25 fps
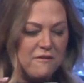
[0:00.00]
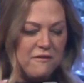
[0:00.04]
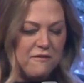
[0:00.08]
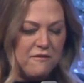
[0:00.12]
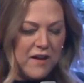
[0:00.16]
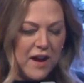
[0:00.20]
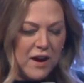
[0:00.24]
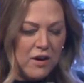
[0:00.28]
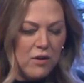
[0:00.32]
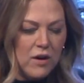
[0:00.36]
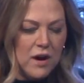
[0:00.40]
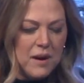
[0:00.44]

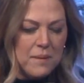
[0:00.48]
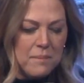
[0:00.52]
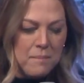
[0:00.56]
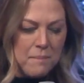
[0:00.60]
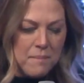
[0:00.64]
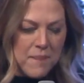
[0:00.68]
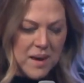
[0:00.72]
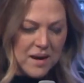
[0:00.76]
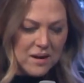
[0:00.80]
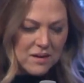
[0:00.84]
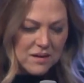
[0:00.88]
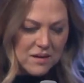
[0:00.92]
very
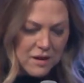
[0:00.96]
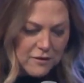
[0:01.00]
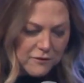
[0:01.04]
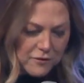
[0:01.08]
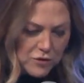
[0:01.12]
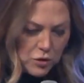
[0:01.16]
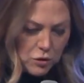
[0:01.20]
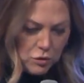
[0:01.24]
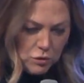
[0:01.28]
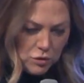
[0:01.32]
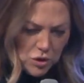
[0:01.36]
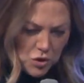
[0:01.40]
middle
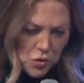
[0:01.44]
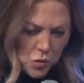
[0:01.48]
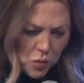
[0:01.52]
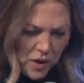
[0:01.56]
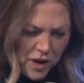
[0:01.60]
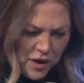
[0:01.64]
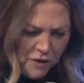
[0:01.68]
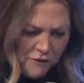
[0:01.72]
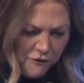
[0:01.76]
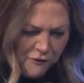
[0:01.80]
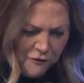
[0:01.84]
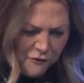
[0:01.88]
of Luke
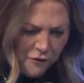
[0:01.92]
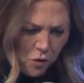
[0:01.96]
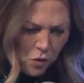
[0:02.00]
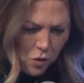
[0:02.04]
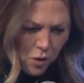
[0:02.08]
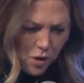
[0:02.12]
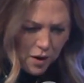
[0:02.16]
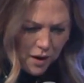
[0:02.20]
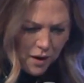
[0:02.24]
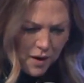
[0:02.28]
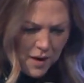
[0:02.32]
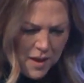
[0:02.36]

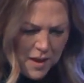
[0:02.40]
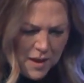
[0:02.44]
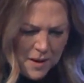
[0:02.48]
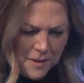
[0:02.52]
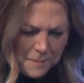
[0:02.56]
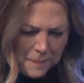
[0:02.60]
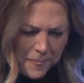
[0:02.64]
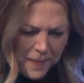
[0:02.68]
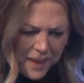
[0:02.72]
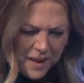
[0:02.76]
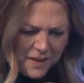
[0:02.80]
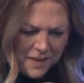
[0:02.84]
24.
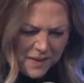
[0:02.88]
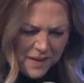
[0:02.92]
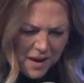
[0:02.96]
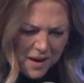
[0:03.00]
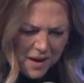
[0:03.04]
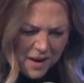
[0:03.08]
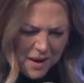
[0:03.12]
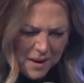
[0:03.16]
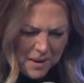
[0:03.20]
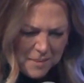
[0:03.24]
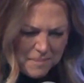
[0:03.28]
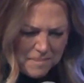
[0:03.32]
In
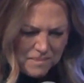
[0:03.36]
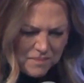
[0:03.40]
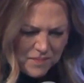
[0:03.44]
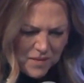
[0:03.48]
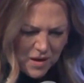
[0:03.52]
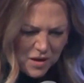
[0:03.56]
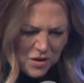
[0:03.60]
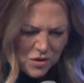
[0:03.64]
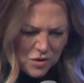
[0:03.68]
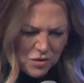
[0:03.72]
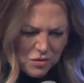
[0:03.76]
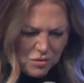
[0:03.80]
the
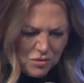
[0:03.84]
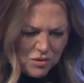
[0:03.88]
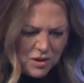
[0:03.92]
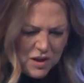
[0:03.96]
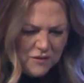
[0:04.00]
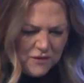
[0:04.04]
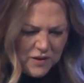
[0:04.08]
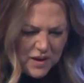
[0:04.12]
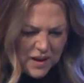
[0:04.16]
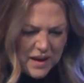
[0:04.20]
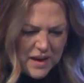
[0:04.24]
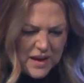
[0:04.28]
New
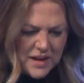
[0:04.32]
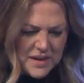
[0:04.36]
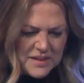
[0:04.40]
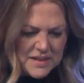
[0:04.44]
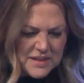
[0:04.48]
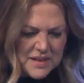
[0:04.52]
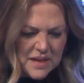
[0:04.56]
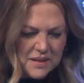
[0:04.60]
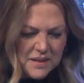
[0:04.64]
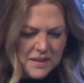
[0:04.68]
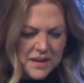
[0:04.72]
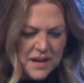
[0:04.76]
Living, he
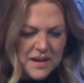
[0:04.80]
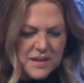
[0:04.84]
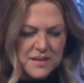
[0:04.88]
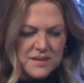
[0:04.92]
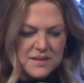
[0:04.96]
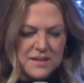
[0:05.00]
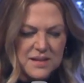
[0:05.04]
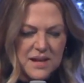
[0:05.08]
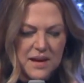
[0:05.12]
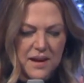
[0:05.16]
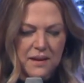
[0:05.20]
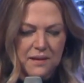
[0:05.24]
said
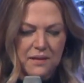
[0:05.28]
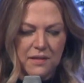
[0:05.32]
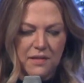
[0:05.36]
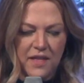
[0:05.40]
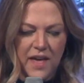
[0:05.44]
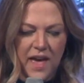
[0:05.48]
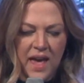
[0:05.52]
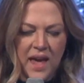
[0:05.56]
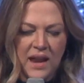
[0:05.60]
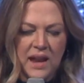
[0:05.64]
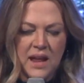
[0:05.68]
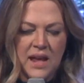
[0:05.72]
this,
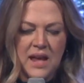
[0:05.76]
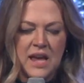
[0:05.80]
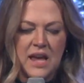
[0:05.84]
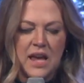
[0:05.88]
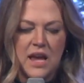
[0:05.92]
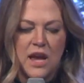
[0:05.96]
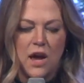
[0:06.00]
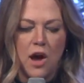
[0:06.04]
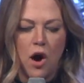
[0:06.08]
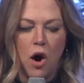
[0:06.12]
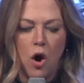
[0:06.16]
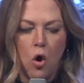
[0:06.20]
"Then
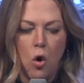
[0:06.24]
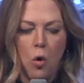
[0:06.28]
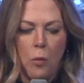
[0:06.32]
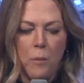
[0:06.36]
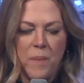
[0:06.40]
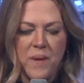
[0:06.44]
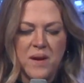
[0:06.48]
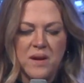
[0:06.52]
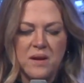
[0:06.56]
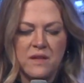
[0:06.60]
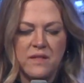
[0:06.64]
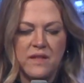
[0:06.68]
he
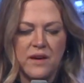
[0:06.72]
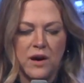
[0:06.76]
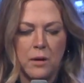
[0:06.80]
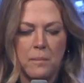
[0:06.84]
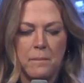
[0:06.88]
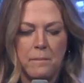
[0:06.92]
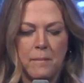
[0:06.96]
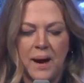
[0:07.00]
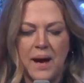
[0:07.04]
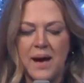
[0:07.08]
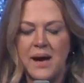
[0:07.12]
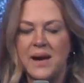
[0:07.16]
opened their
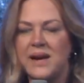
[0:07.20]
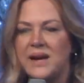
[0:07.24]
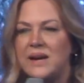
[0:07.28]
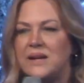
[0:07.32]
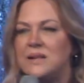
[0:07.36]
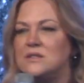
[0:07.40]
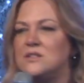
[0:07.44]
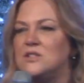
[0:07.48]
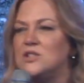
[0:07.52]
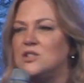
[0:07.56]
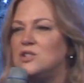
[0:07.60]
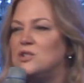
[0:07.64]

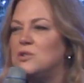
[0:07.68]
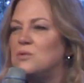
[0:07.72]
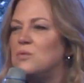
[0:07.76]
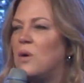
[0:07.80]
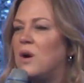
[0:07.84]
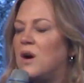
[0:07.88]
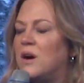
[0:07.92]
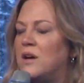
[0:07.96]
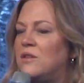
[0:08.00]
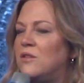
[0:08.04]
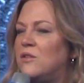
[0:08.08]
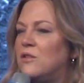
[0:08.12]
minds to
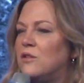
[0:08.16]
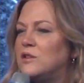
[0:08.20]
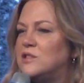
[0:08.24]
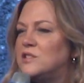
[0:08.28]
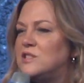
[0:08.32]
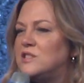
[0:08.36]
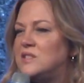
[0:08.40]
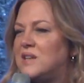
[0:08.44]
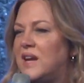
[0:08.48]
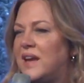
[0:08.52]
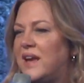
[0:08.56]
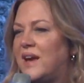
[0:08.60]

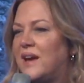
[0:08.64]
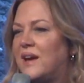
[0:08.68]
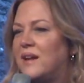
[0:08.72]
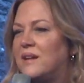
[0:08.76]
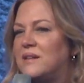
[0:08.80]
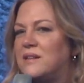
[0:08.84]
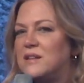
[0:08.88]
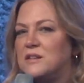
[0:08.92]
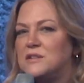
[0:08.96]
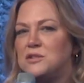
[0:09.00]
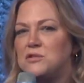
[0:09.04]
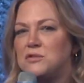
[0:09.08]

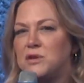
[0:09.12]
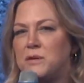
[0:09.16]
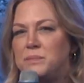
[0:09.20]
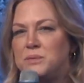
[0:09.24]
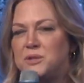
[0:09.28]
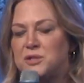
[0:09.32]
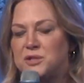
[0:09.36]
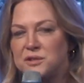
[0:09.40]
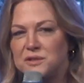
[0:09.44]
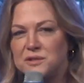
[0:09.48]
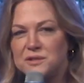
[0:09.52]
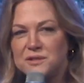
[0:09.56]
understand the
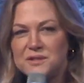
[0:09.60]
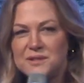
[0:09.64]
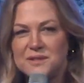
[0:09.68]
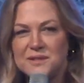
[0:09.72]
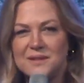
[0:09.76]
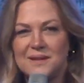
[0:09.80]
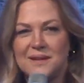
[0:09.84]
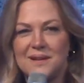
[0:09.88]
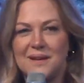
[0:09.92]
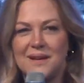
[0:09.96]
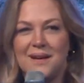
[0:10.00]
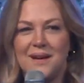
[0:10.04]
scriptures."
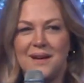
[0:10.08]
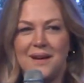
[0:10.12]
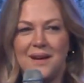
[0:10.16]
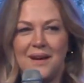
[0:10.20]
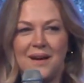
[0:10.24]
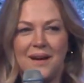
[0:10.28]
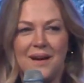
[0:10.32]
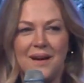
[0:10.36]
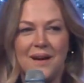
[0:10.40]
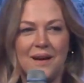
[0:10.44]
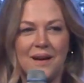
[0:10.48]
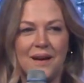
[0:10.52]

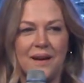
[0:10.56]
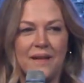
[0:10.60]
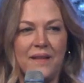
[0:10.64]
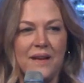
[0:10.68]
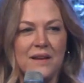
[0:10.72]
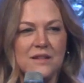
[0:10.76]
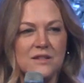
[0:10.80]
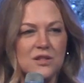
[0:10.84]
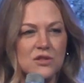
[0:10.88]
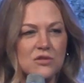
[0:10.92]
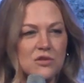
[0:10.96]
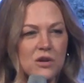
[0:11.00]
And
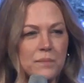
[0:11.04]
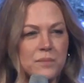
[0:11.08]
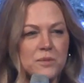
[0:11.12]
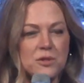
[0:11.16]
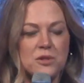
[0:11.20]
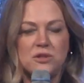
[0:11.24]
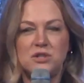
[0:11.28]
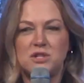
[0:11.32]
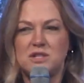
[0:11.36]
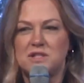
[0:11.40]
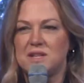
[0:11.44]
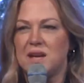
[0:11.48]
that
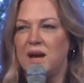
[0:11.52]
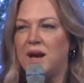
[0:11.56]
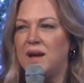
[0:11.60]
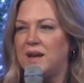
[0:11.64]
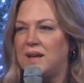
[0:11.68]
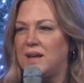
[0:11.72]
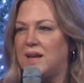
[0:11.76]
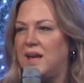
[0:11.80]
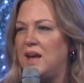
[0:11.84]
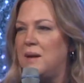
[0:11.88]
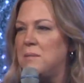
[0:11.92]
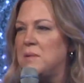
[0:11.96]
scripture just kind
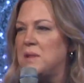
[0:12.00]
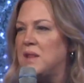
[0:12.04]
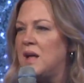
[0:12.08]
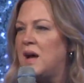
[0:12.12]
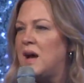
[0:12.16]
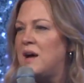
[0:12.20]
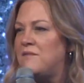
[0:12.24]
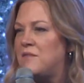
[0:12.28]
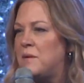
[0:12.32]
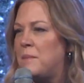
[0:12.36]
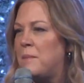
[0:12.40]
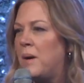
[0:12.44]
of came
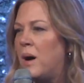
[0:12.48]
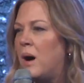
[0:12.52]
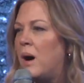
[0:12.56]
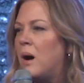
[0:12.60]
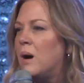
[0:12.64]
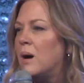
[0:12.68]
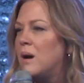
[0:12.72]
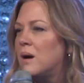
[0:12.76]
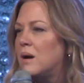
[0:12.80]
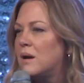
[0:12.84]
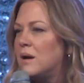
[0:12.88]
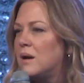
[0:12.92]
alive in my
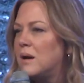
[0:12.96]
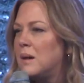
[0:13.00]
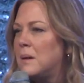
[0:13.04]
heart.